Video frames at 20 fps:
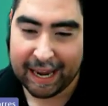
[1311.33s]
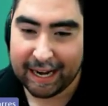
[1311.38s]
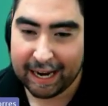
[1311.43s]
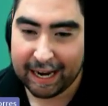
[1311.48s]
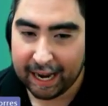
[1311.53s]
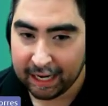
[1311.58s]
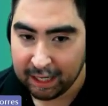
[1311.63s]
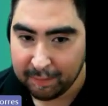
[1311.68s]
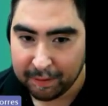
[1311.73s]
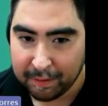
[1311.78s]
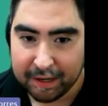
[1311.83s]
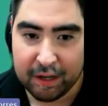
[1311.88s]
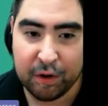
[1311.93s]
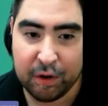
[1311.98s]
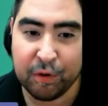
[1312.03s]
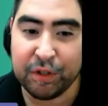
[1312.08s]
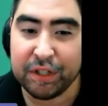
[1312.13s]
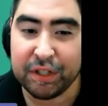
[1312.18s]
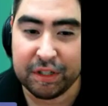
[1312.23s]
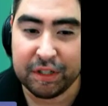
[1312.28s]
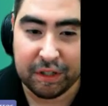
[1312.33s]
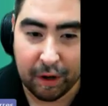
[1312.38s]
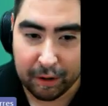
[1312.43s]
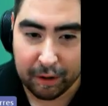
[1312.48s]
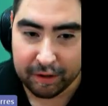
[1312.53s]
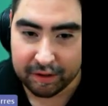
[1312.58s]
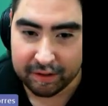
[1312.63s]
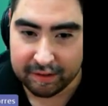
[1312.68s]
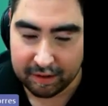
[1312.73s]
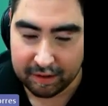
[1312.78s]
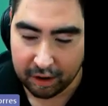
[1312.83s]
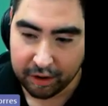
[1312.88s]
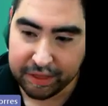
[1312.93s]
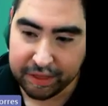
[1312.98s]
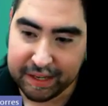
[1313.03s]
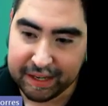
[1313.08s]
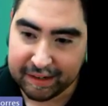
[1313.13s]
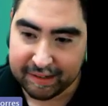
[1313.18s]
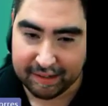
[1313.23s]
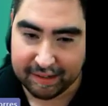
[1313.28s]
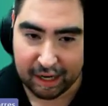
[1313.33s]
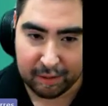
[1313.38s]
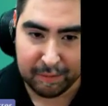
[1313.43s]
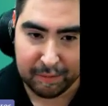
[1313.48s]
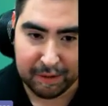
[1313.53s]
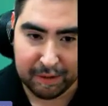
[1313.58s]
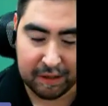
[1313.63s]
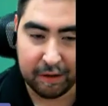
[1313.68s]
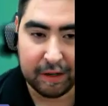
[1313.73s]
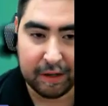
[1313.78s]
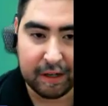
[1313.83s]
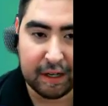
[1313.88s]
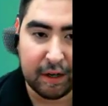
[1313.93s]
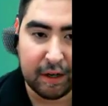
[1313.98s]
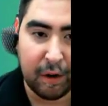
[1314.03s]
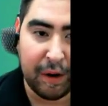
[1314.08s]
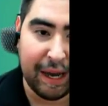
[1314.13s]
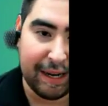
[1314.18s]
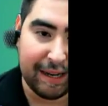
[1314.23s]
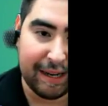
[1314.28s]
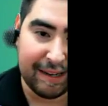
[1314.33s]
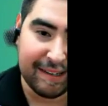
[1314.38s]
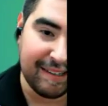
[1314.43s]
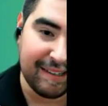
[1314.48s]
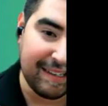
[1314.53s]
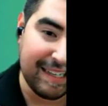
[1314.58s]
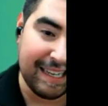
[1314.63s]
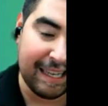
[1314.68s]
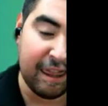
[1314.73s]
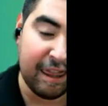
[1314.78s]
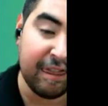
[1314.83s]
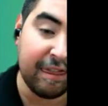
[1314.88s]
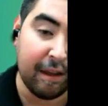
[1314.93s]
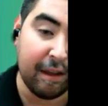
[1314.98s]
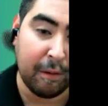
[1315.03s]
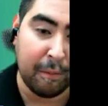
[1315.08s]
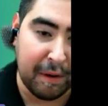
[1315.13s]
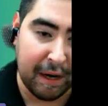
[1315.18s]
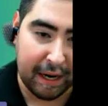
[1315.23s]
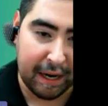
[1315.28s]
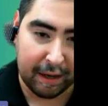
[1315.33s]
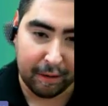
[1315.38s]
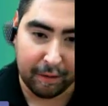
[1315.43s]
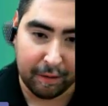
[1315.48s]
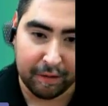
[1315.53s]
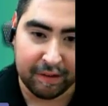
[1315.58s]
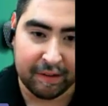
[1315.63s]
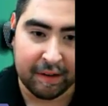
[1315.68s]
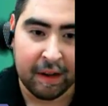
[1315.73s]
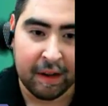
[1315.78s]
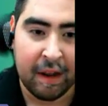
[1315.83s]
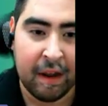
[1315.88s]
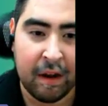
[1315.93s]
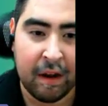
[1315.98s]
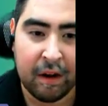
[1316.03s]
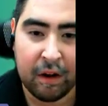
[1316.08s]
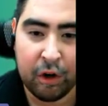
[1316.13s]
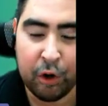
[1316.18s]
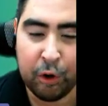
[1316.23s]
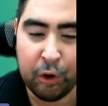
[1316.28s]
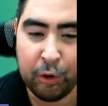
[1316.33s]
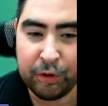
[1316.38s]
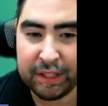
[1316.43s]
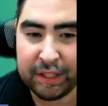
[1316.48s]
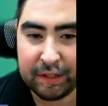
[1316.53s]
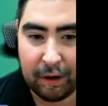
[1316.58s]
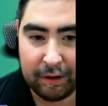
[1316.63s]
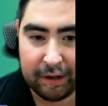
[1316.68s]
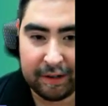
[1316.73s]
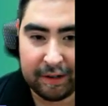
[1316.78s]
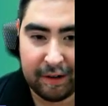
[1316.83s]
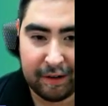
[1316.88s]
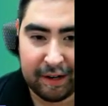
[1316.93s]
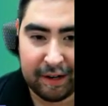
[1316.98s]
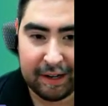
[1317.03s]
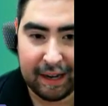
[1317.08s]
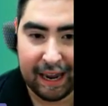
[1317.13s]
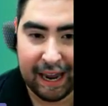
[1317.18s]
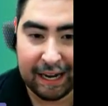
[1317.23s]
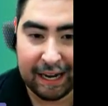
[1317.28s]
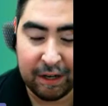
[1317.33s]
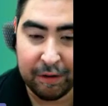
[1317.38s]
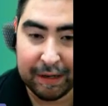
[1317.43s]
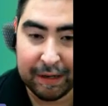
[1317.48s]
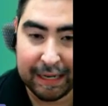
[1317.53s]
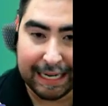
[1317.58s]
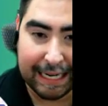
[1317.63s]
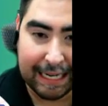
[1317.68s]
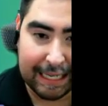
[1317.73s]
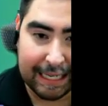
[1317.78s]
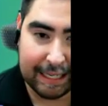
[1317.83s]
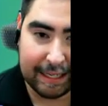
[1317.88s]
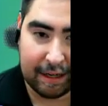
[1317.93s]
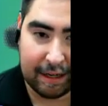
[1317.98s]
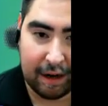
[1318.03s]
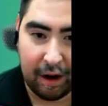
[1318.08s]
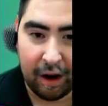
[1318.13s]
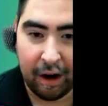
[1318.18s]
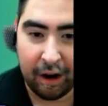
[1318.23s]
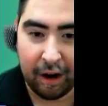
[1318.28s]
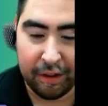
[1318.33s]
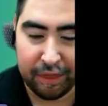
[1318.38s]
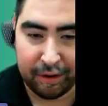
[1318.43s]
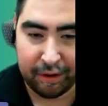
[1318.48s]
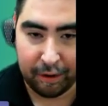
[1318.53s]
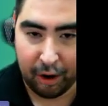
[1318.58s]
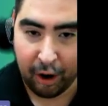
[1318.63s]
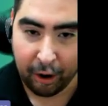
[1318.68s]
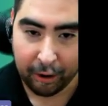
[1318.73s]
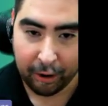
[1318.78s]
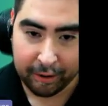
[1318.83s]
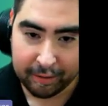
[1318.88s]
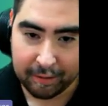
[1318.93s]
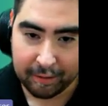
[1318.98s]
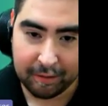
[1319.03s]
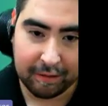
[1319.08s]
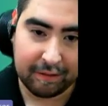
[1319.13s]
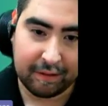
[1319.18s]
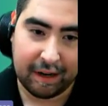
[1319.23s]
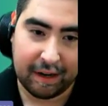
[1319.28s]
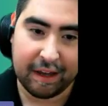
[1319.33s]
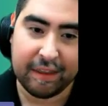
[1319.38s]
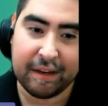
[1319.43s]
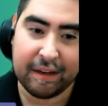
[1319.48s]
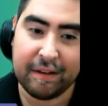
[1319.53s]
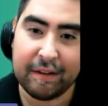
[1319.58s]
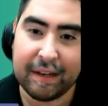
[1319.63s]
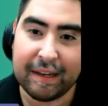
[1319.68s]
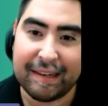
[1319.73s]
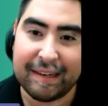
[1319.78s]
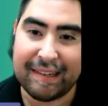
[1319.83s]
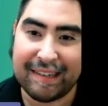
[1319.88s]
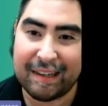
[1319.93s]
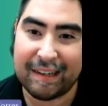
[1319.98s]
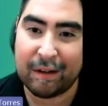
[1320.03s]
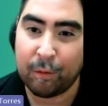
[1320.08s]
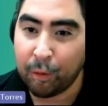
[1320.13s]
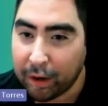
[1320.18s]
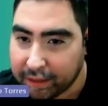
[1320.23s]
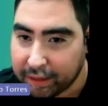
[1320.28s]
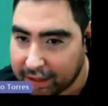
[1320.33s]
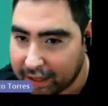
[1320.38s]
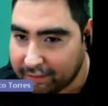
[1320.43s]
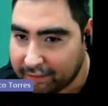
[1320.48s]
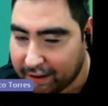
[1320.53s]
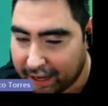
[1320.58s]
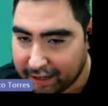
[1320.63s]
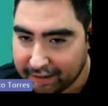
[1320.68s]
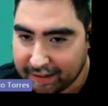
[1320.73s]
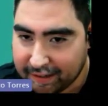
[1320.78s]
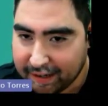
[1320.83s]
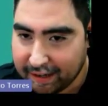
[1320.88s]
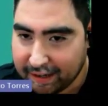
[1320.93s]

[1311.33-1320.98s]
And anybody who starts on the assignment, you're going to go ahead and see in thumbnails who started on it, and you can click on their article, and then you can see what they've